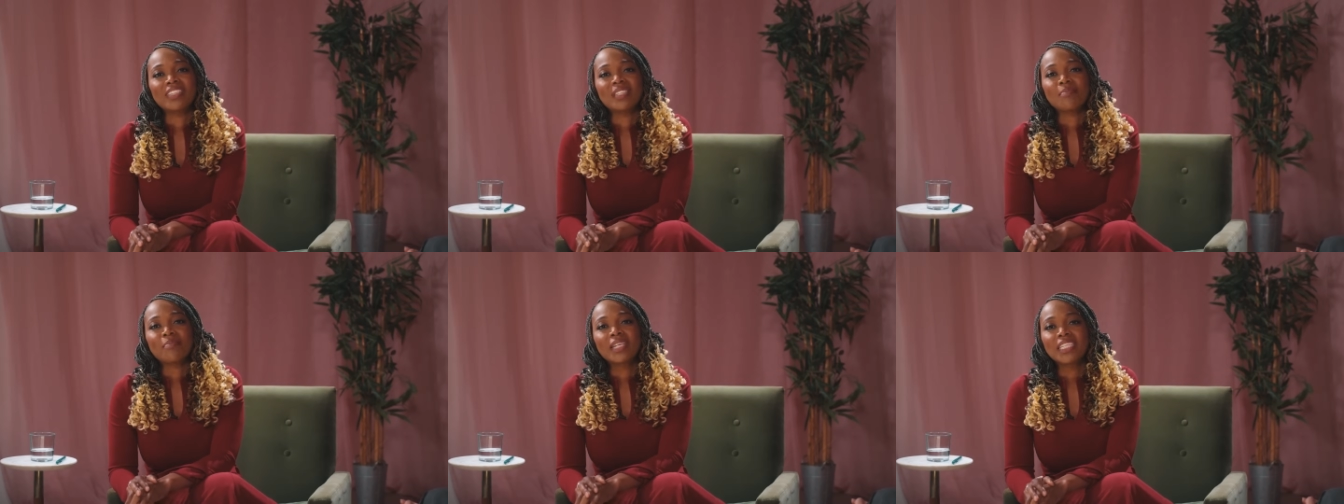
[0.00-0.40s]

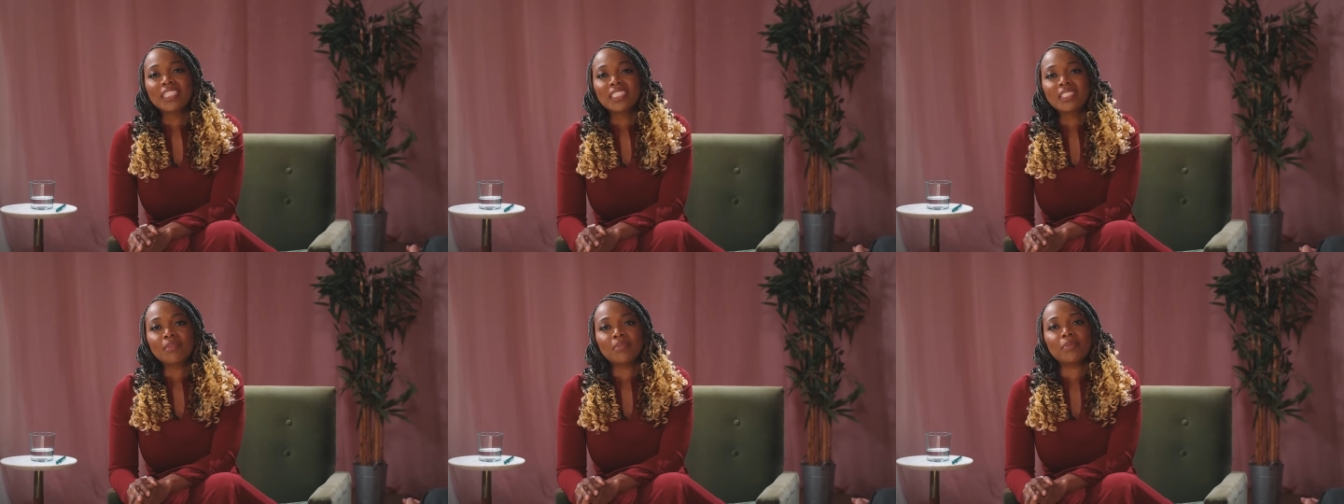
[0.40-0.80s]
the
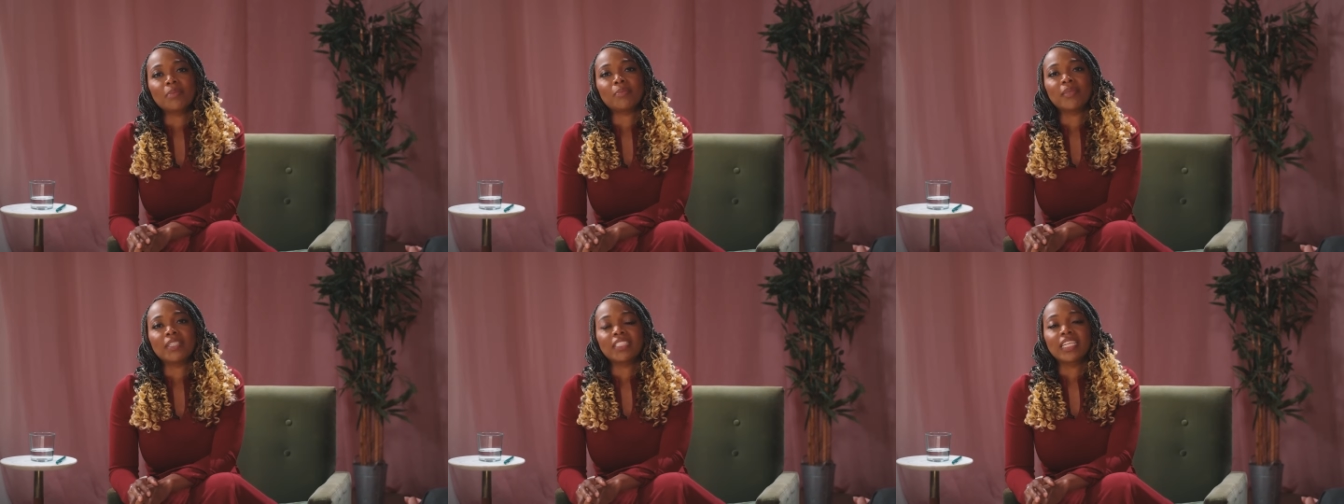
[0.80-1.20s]
main symptom
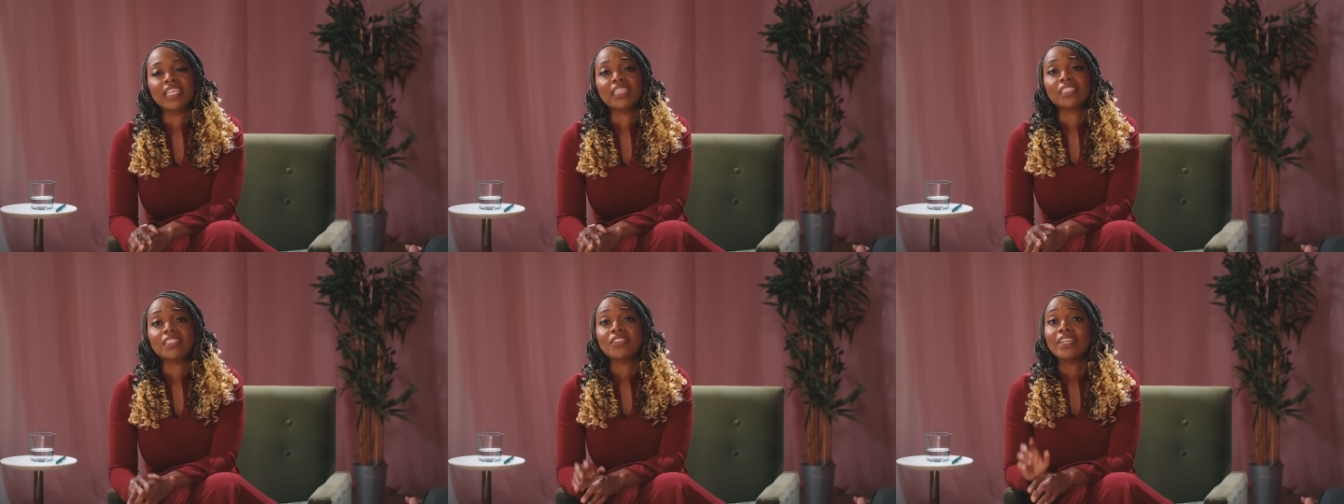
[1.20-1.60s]
of breast
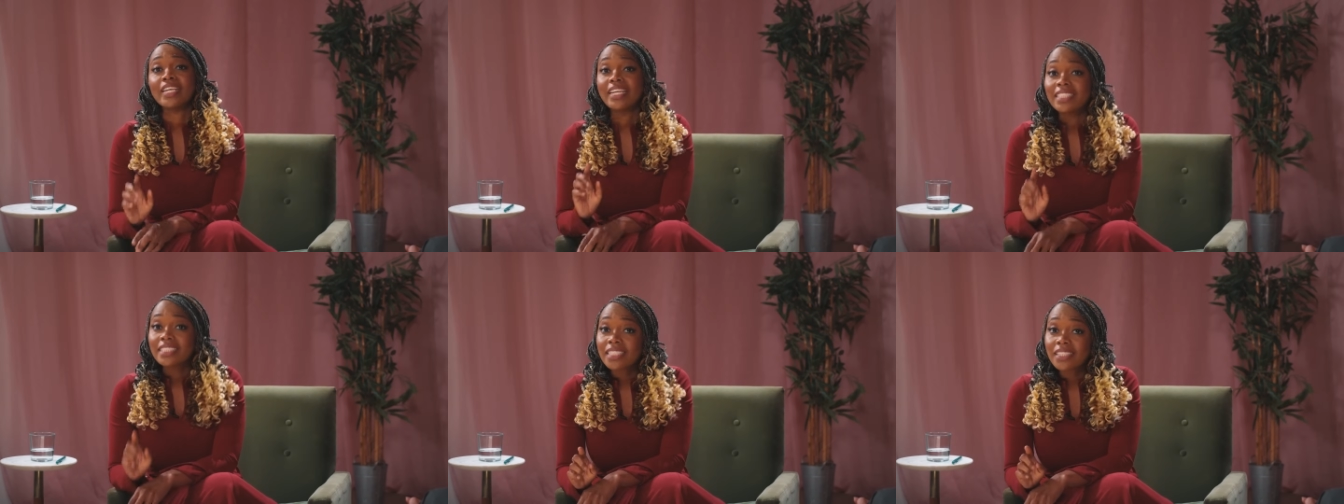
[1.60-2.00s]
cancer
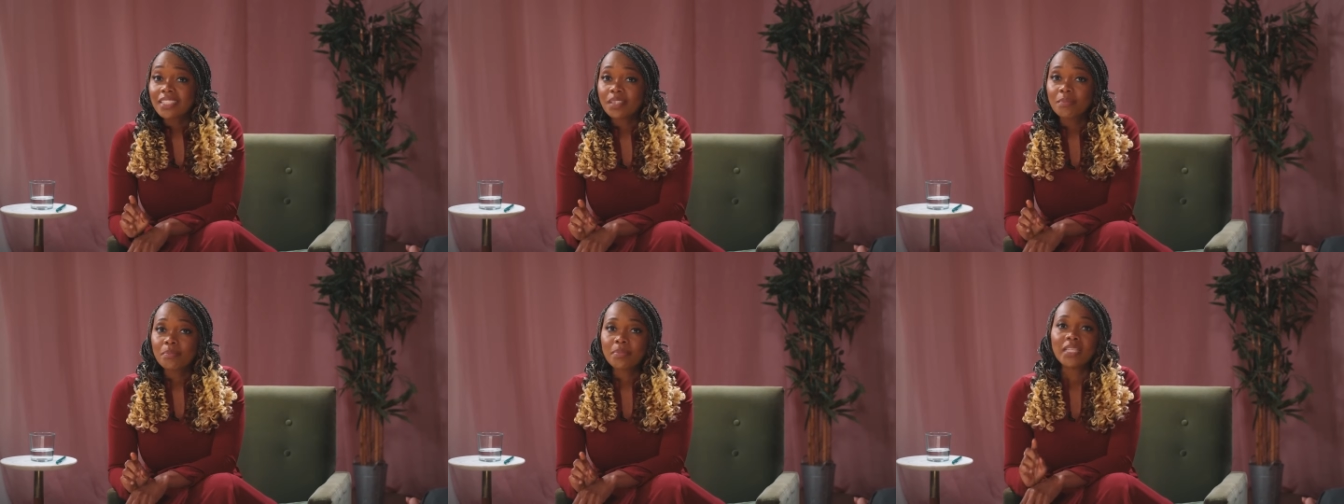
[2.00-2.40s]
is a
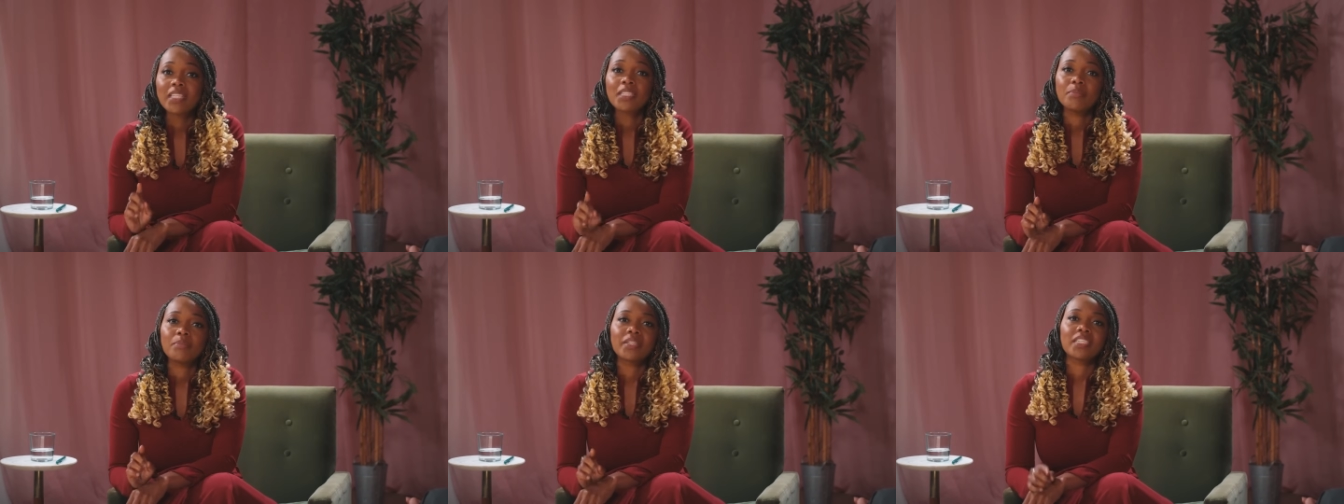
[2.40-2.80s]
lump
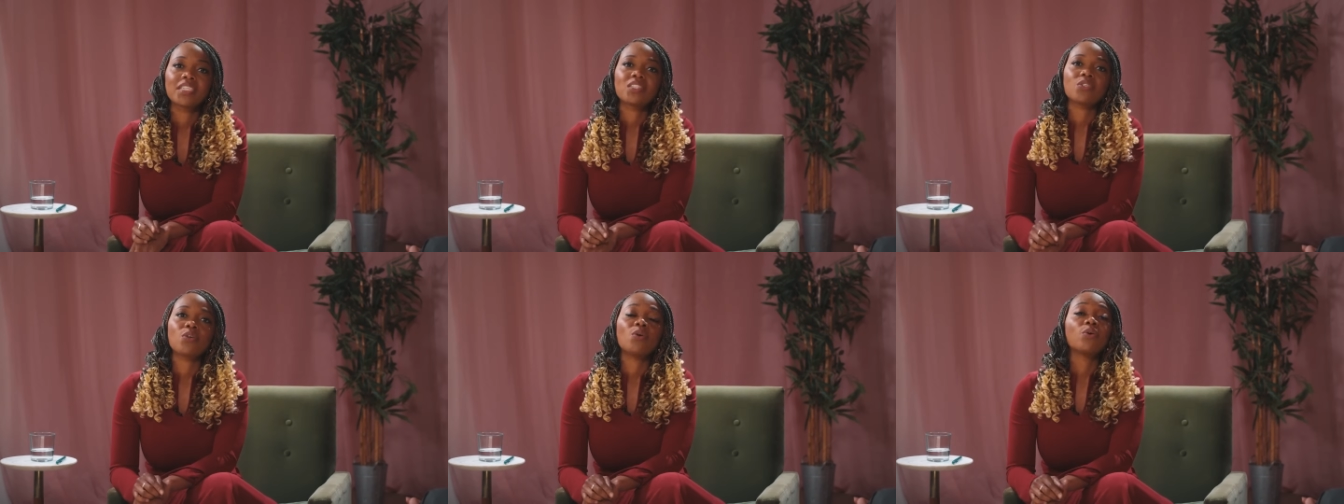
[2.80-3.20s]
in the
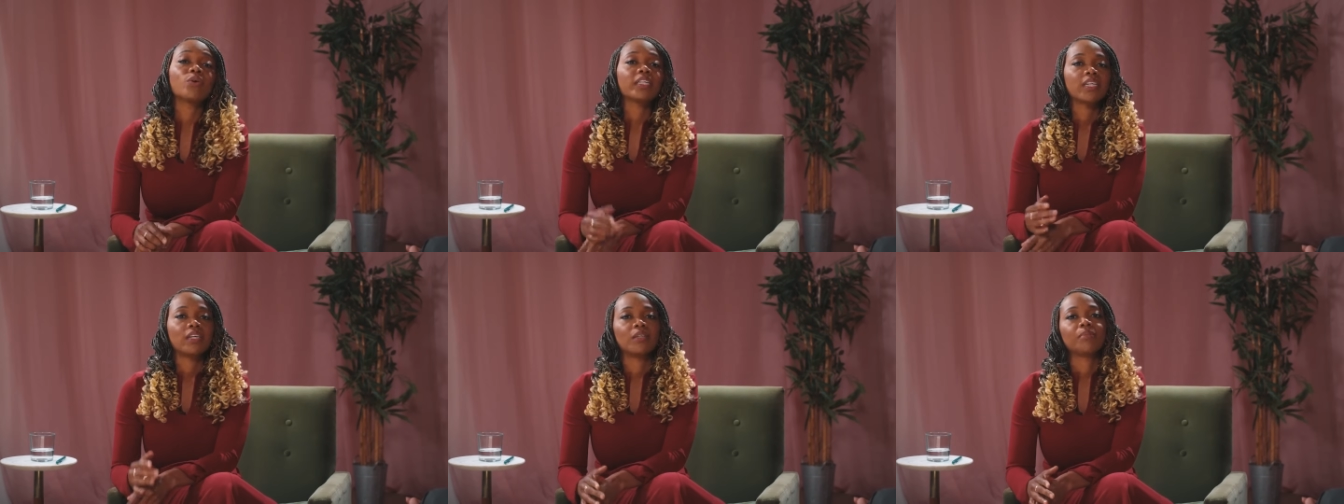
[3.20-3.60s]
breast
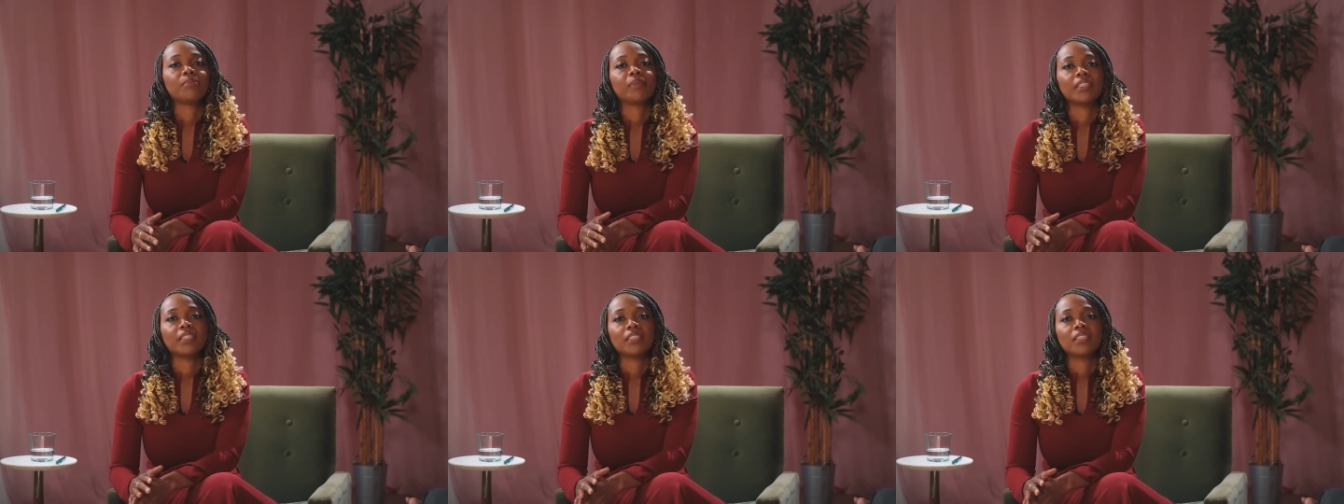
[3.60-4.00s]
or the
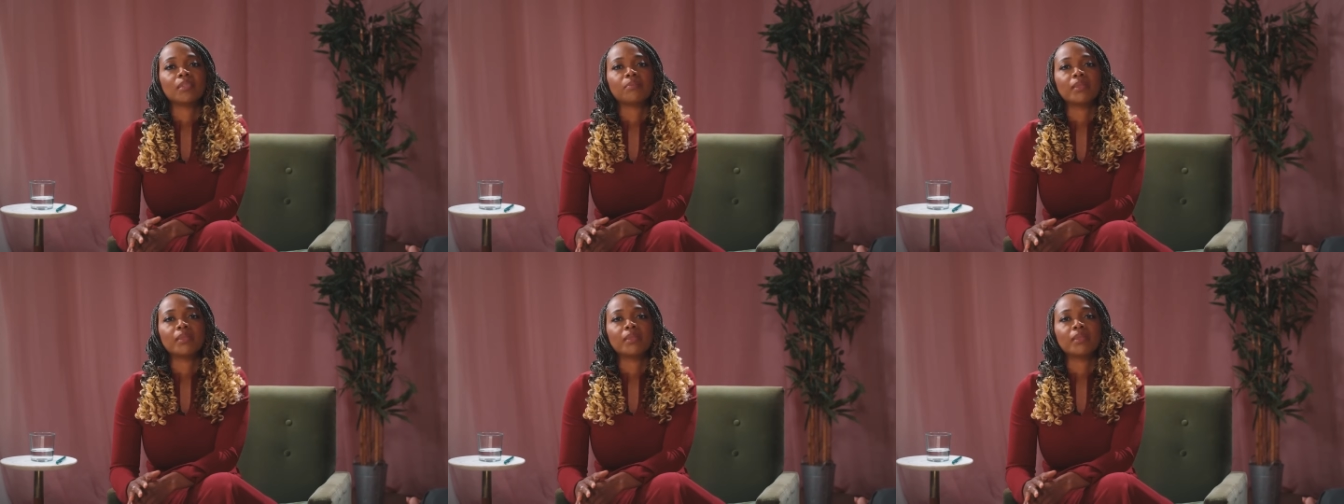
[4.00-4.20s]
armpit.